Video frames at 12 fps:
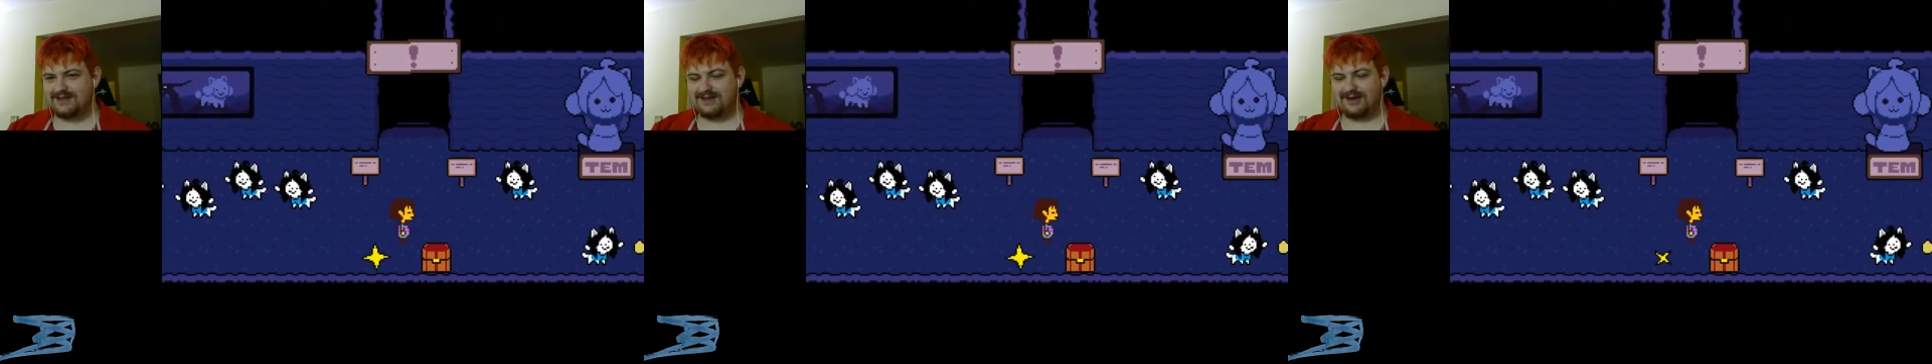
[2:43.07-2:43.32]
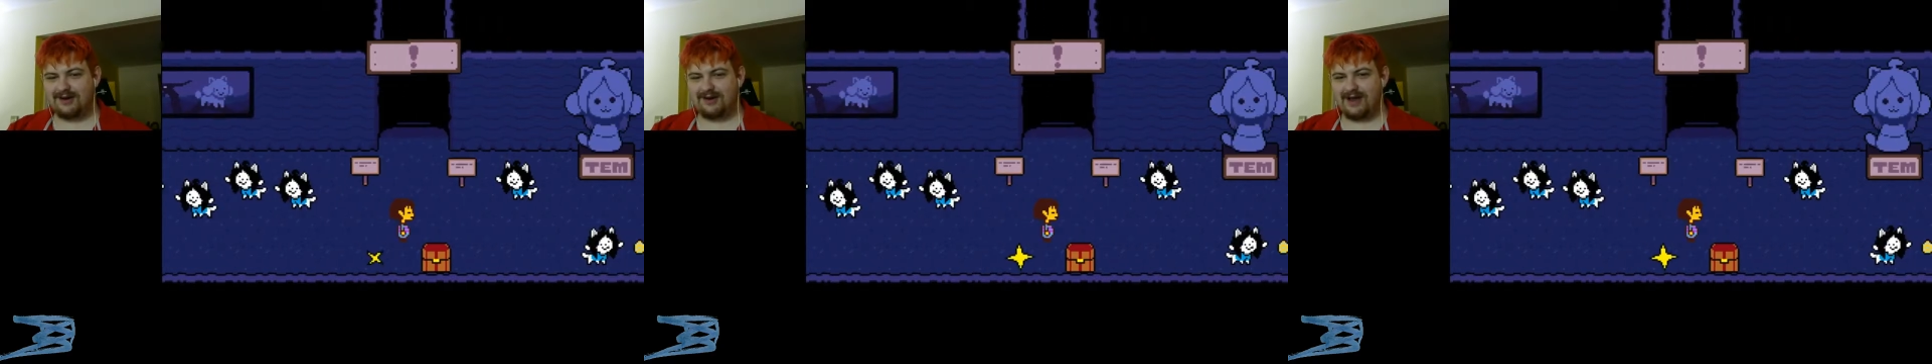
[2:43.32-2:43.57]

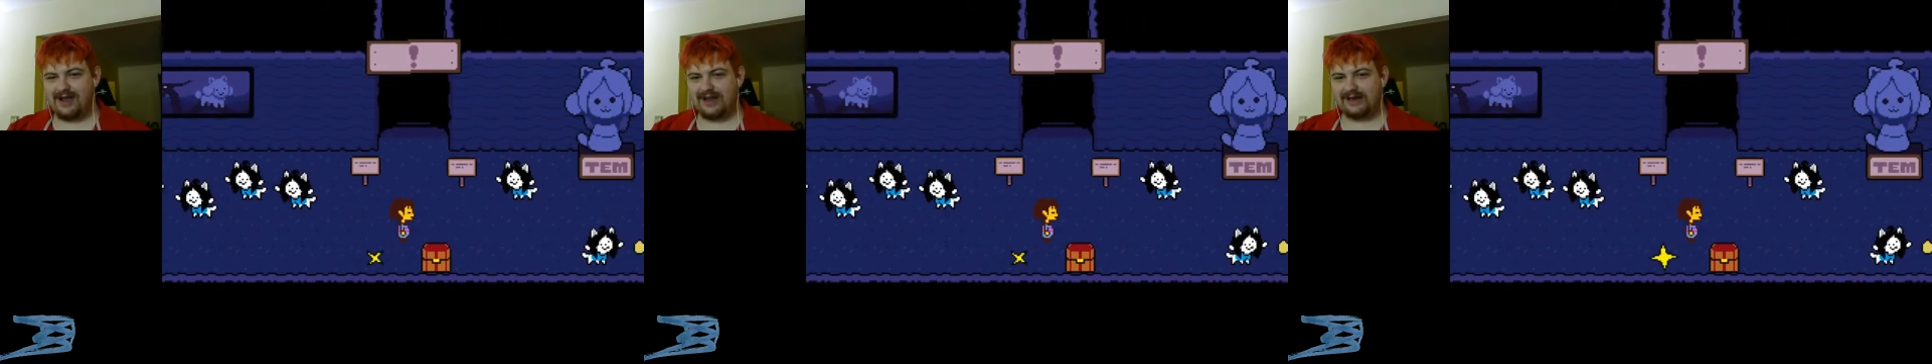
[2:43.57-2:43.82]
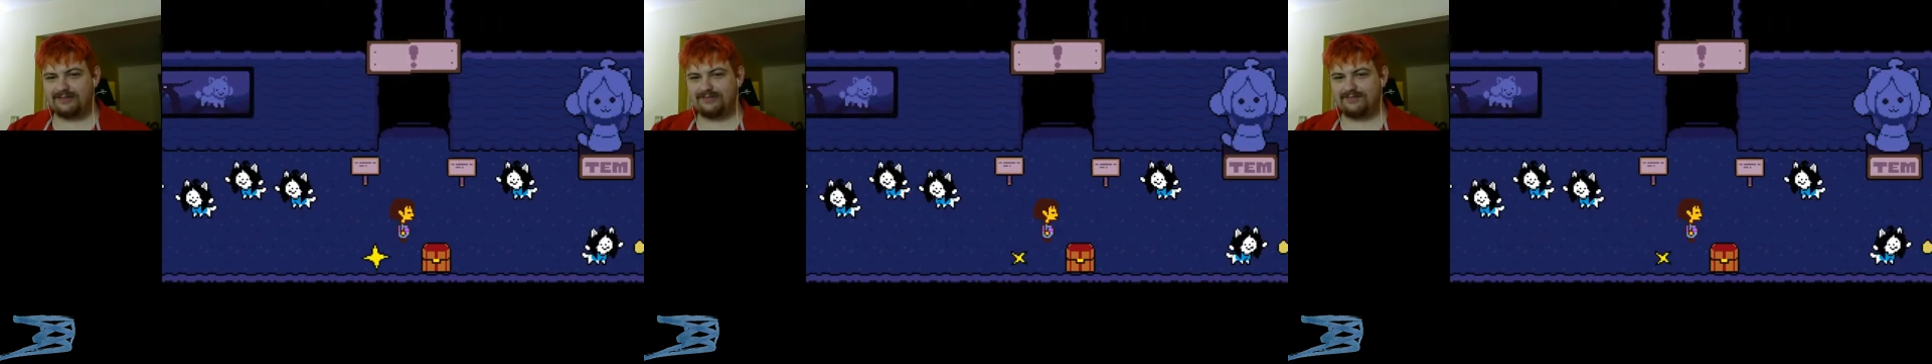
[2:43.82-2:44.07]

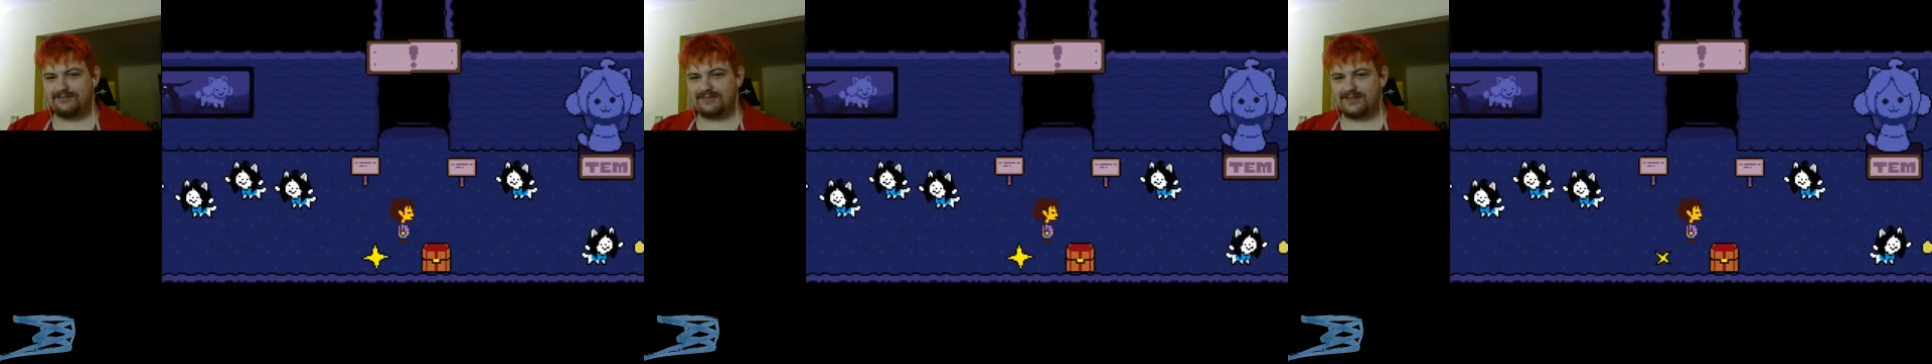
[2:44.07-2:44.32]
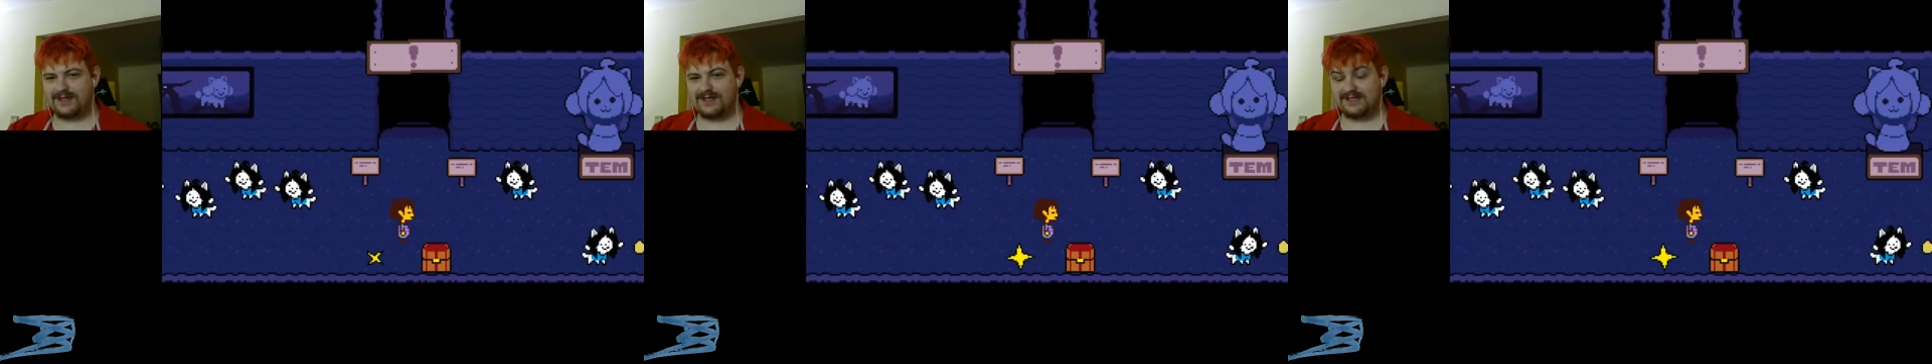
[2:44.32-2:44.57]
Alright.
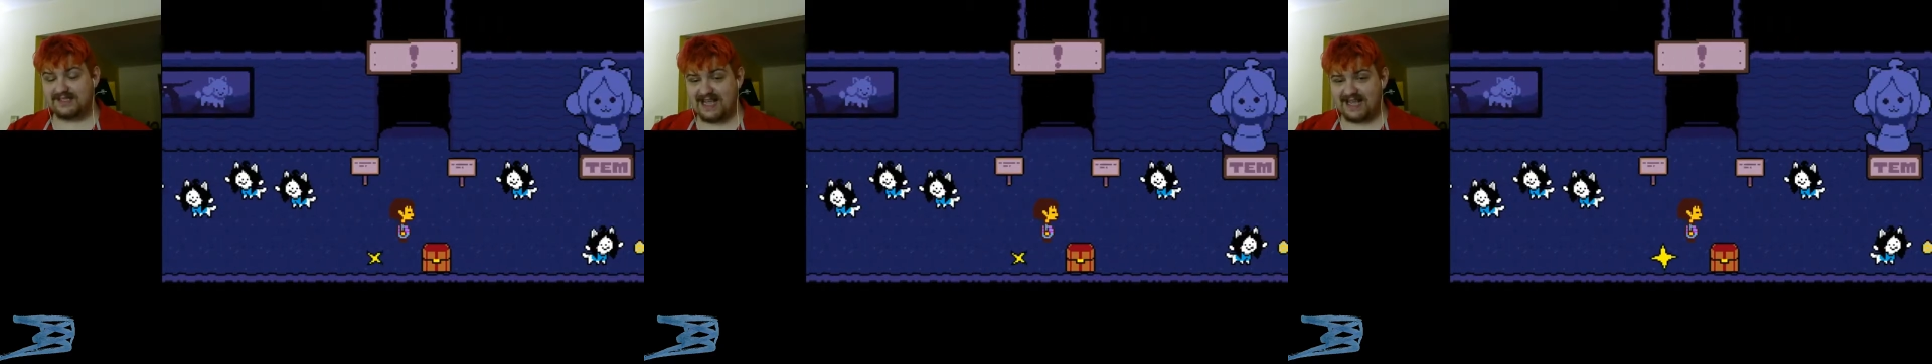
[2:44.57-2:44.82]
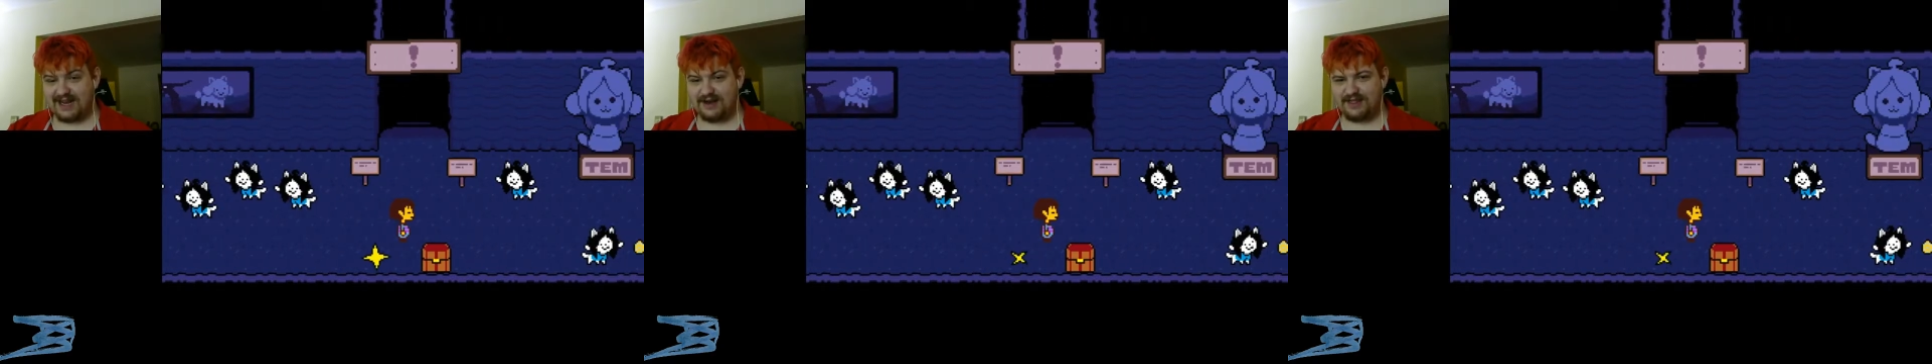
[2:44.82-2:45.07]

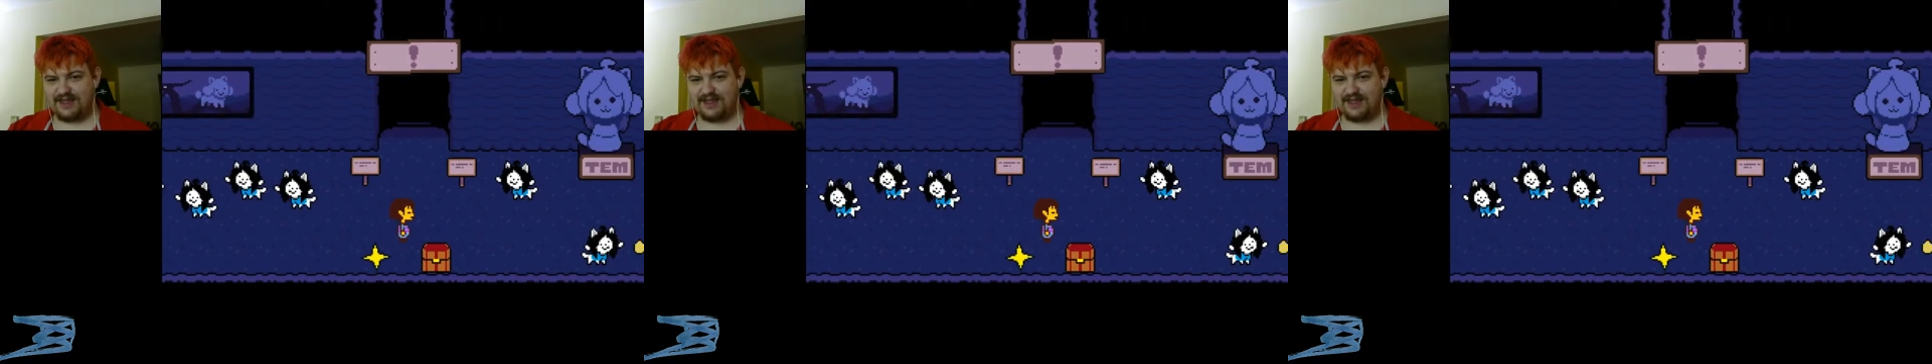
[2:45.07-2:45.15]
Second